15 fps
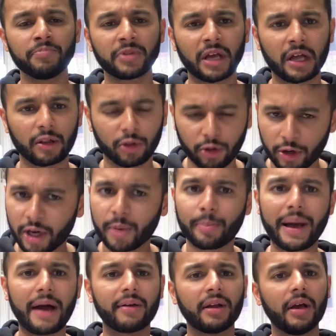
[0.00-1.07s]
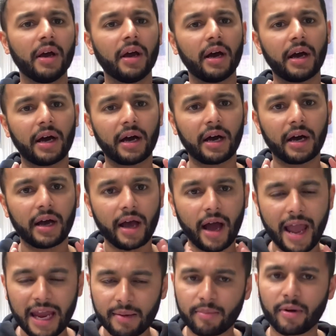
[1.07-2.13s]
uh, learn about uh,
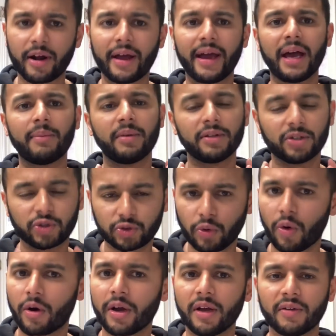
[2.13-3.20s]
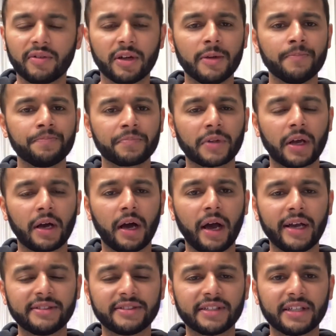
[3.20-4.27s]
Abraham and the story of uh,
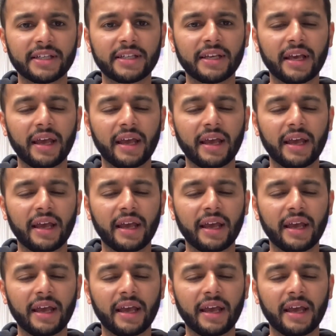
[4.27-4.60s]
Isaac,